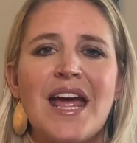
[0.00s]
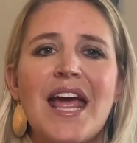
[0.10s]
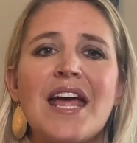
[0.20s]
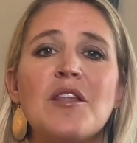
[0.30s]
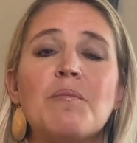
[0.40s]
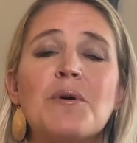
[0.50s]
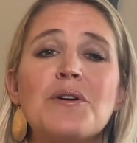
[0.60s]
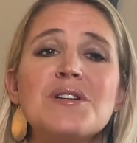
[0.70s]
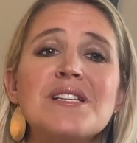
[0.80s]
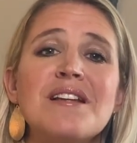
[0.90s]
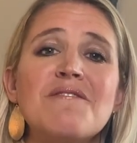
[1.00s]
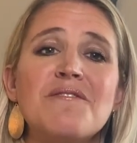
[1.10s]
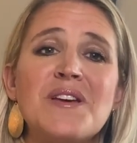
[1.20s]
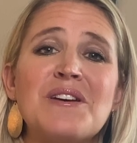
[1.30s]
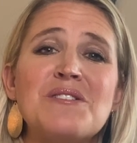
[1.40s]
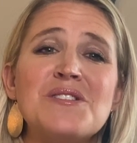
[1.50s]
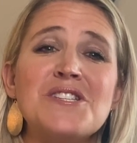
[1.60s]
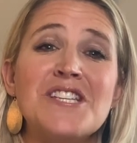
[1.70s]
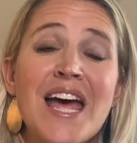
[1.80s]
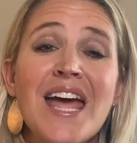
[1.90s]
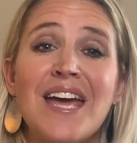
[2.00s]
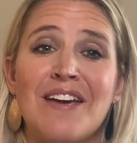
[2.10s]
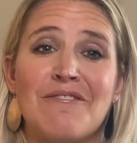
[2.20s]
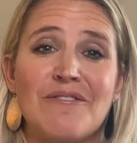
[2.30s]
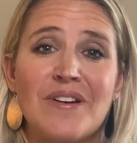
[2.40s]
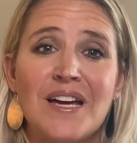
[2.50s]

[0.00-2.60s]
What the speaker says: and the person feels safe.